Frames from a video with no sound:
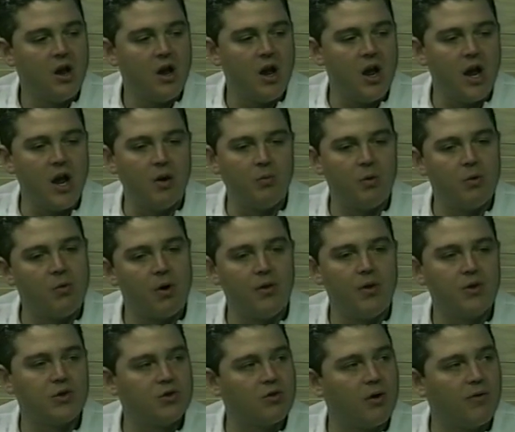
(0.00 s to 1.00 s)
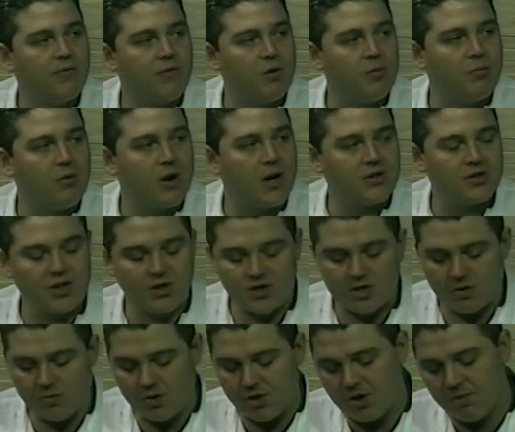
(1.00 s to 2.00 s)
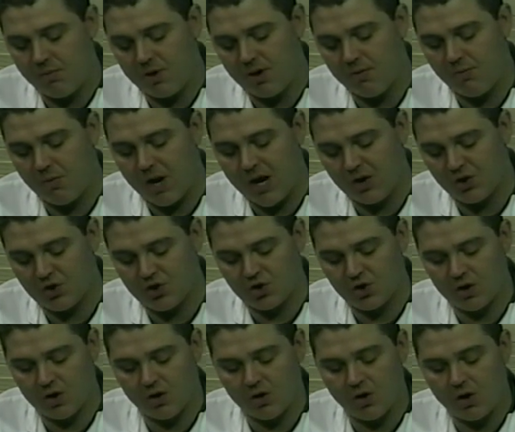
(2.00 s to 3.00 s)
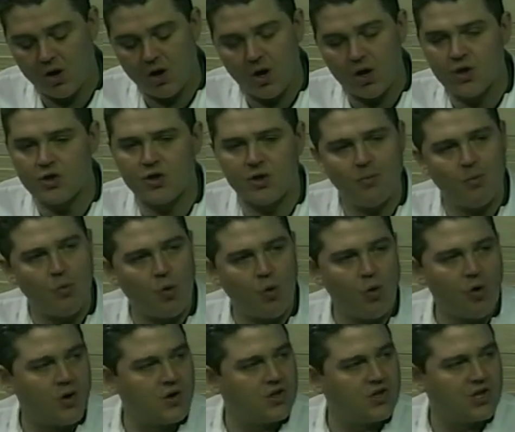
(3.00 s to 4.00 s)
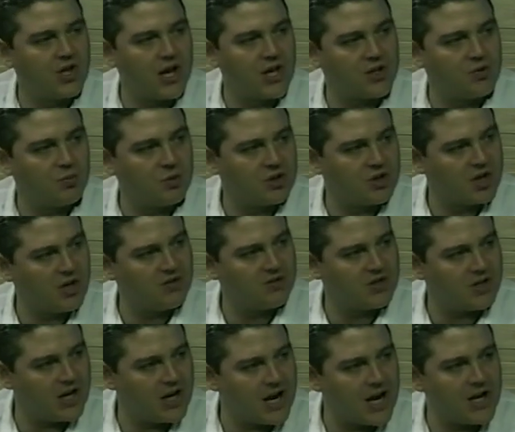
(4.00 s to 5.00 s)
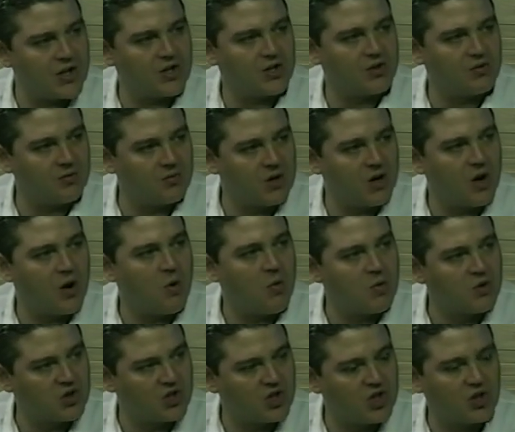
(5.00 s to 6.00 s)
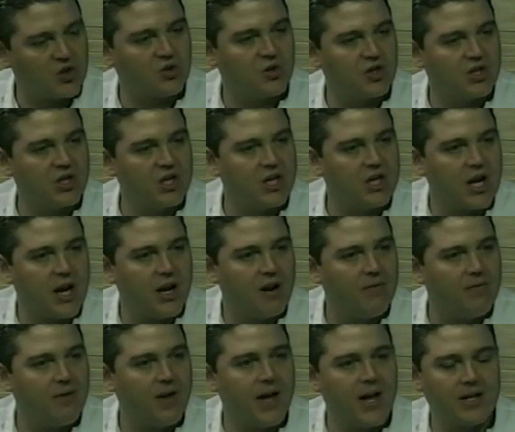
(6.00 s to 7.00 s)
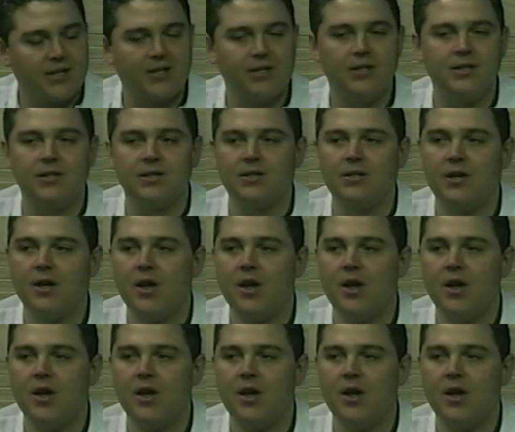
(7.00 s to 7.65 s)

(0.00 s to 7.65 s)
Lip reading: and we run those through a food processor with a bit of brown sugar, some orange zest, which gives it a nice, citrusy kind of essence,